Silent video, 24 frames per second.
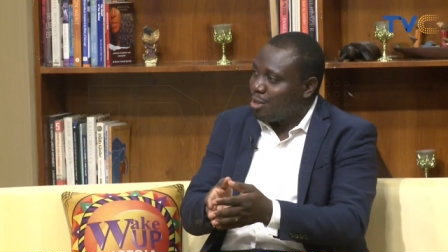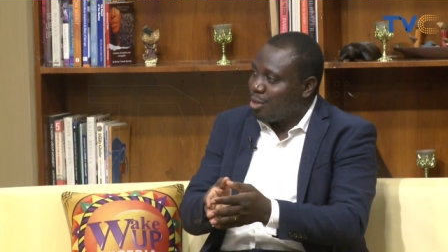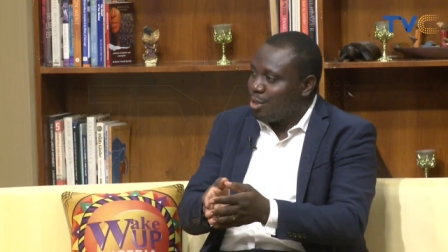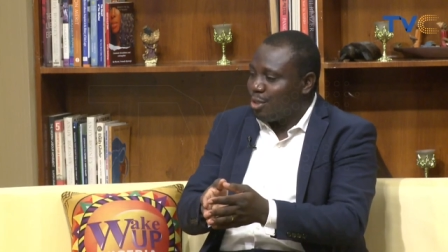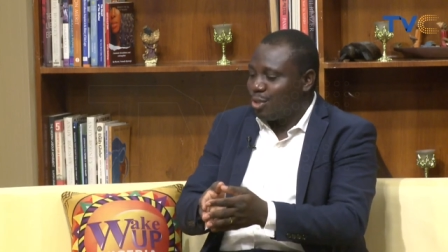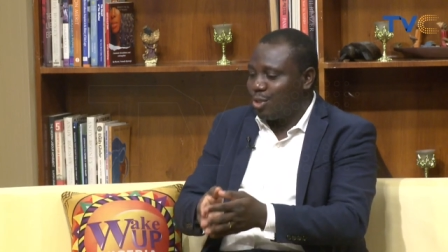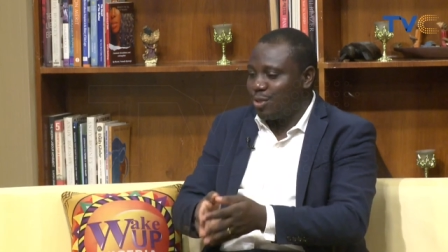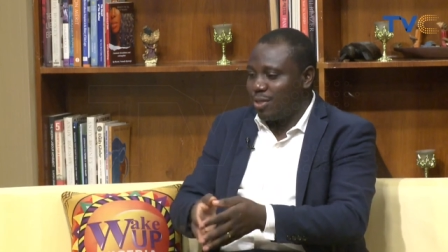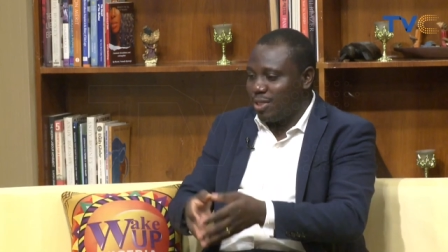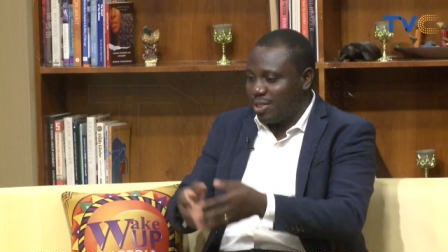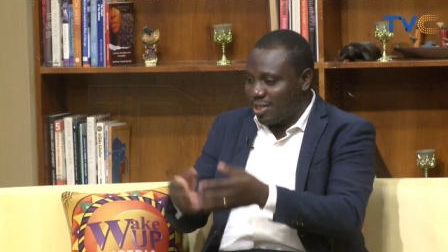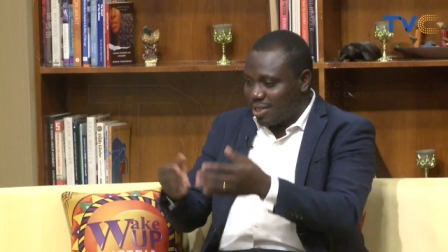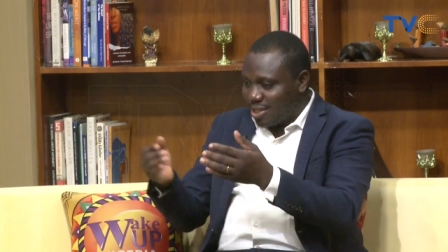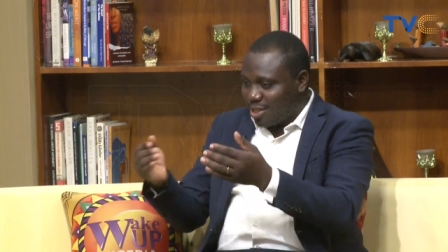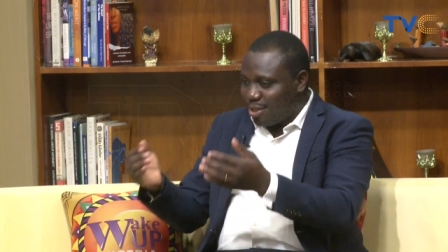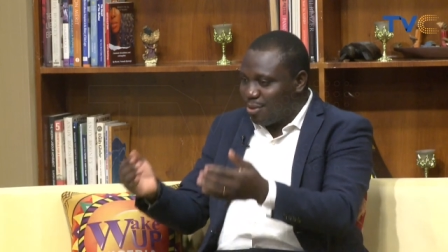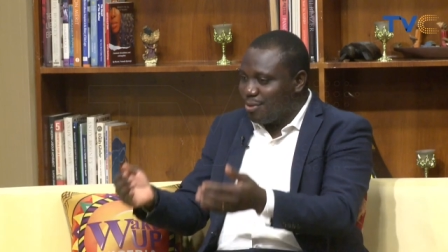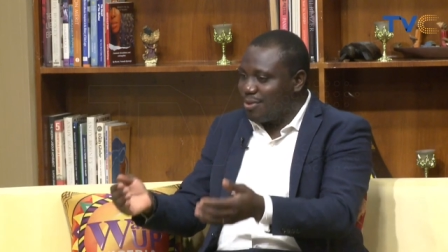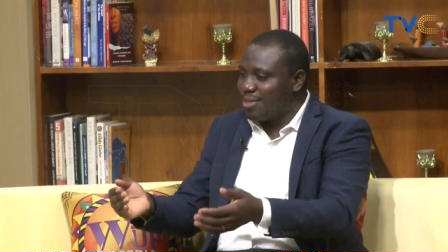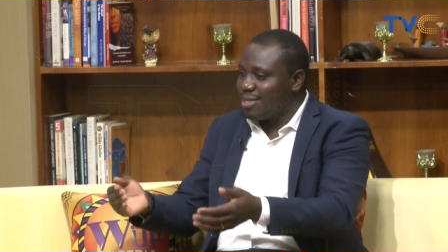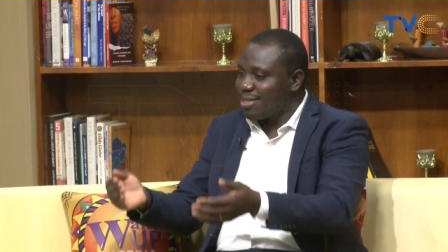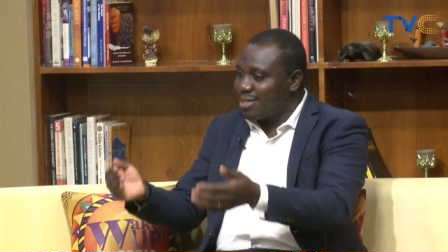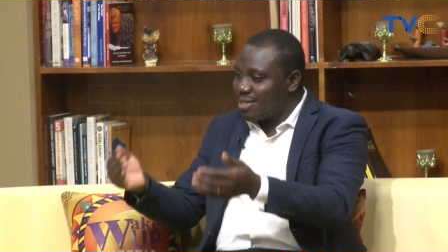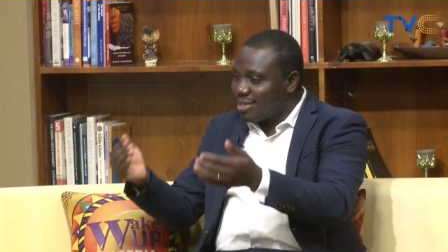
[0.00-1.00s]
Mm-hmm. So it's
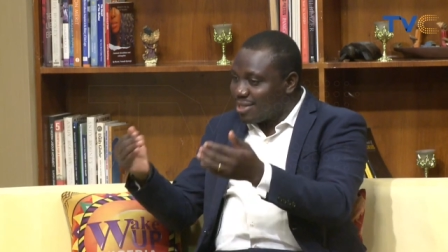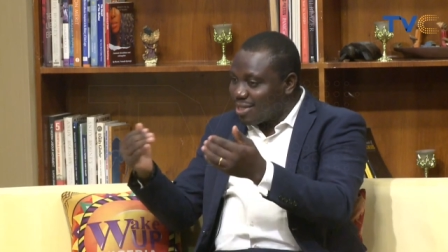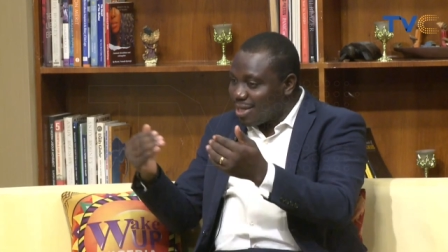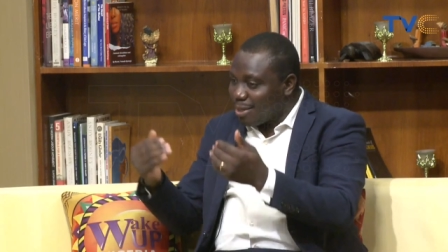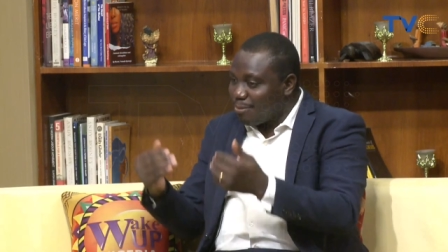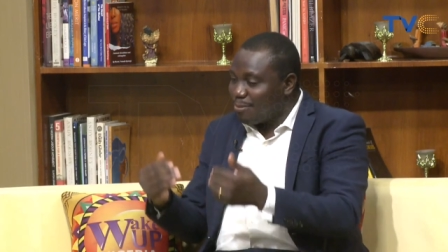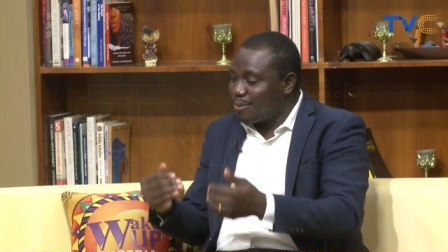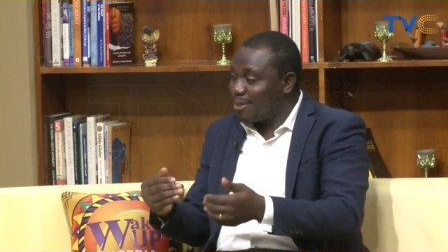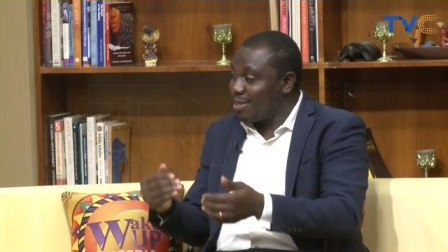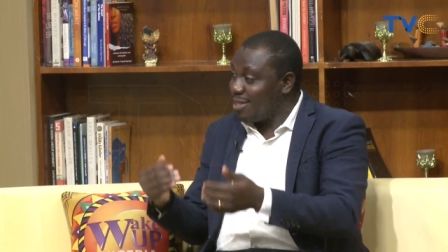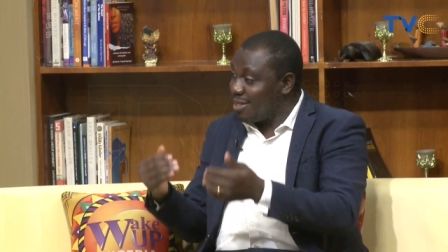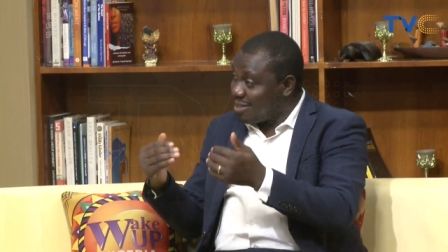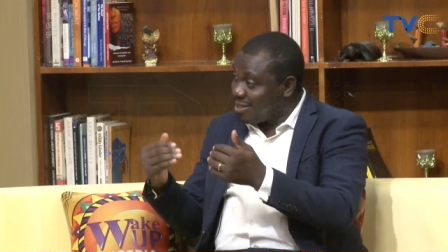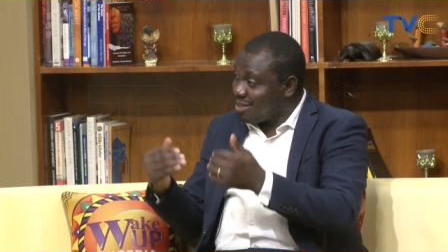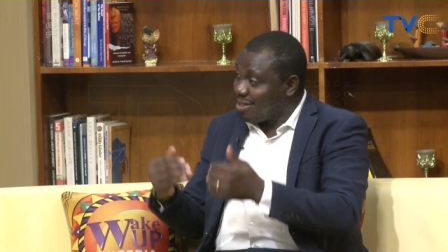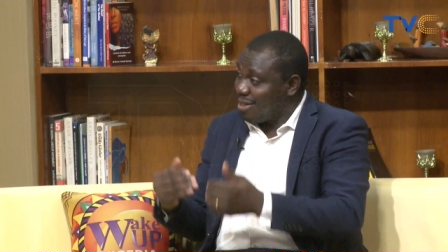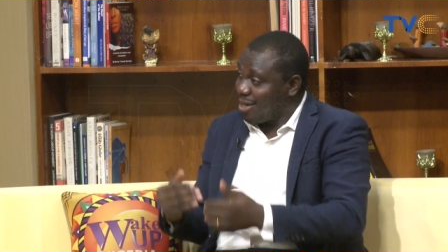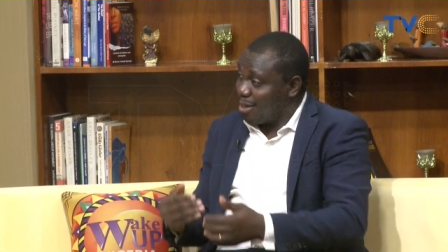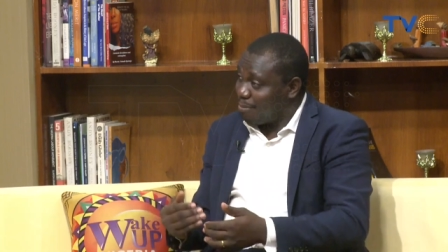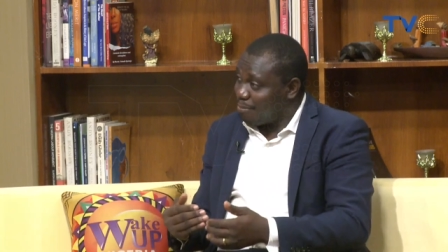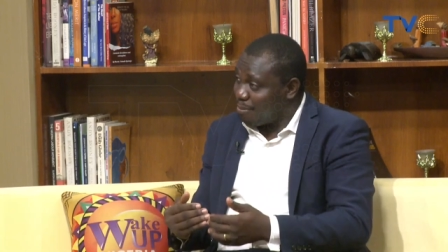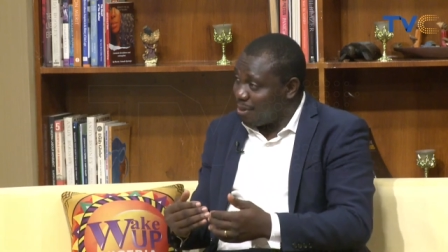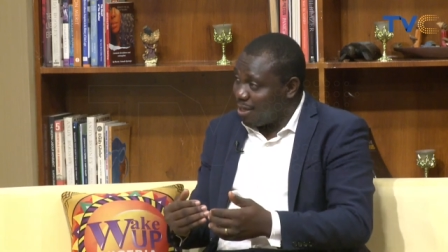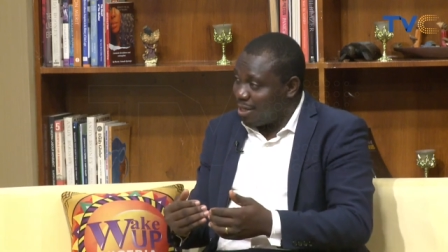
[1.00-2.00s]
still the same thing. It's
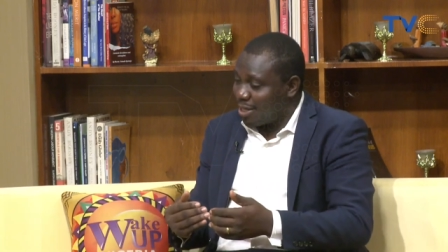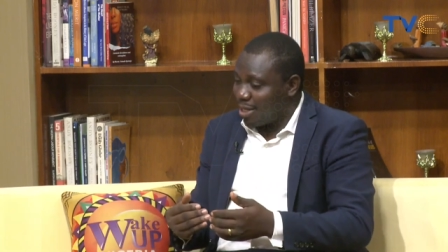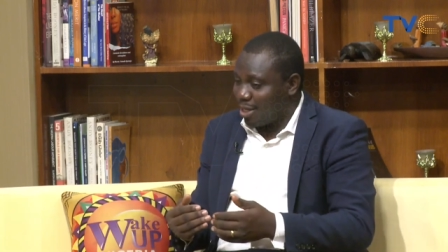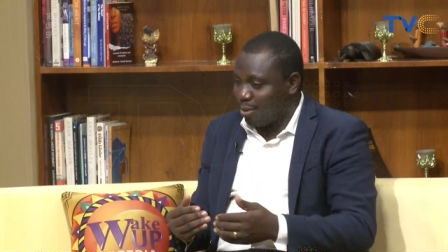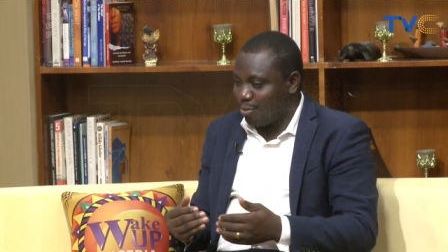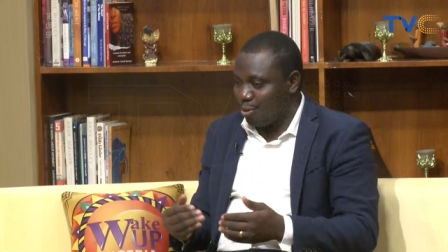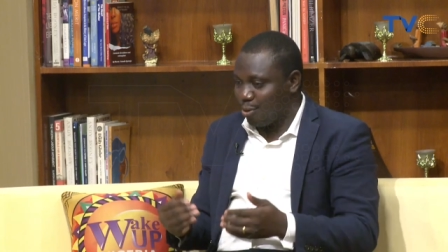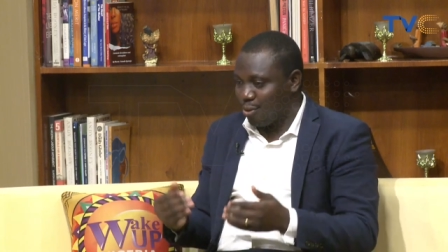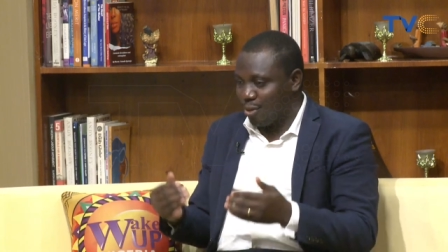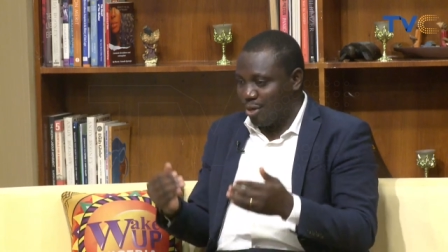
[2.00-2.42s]
still applicable.